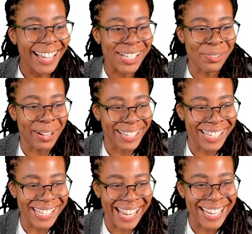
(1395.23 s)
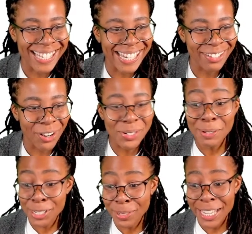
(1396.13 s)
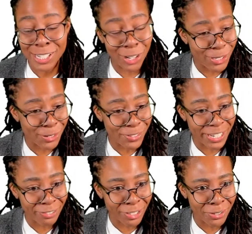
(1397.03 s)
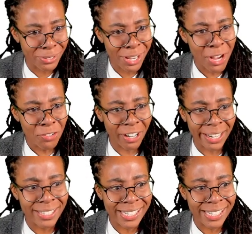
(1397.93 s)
It's quicker than saying 0, especially when there's lots of zeros, right?